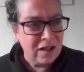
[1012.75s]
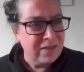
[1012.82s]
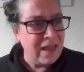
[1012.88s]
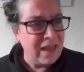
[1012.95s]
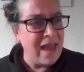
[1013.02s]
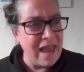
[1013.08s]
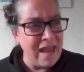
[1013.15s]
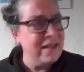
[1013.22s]

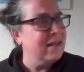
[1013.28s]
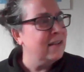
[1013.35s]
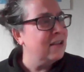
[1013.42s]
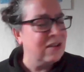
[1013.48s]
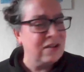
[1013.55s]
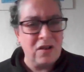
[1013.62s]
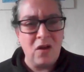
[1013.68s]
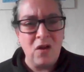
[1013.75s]
There is
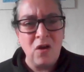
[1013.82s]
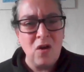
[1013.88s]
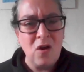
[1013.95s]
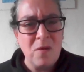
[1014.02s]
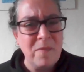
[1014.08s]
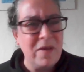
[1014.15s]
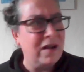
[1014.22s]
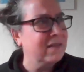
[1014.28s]

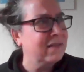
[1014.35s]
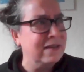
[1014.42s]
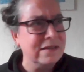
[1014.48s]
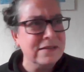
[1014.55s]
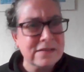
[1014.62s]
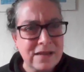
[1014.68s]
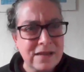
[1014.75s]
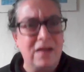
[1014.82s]
so much
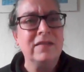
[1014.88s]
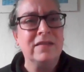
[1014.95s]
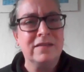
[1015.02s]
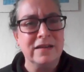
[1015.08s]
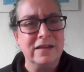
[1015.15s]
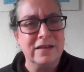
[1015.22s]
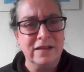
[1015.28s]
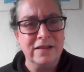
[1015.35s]

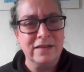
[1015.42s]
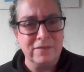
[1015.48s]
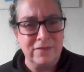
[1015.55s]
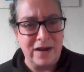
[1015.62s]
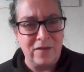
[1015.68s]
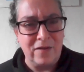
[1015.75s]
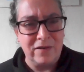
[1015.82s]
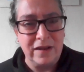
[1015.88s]
disgustingness
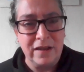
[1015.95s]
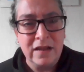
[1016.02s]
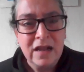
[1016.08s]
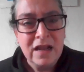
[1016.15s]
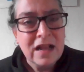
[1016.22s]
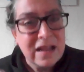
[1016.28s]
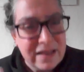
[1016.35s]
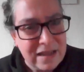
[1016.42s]
around it.
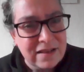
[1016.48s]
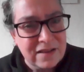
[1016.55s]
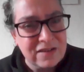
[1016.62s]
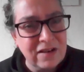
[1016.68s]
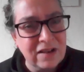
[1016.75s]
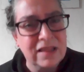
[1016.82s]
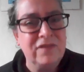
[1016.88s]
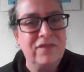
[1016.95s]
And these are
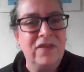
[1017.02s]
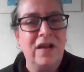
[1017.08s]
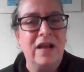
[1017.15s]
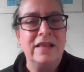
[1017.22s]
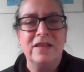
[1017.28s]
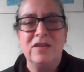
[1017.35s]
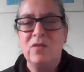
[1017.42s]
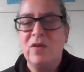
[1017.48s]
just the
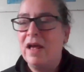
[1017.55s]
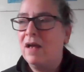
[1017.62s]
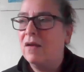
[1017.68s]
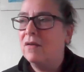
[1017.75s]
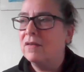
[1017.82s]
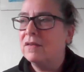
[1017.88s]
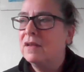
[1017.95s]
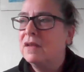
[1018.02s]
flies in your
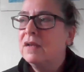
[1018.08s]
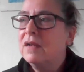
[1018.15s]
house.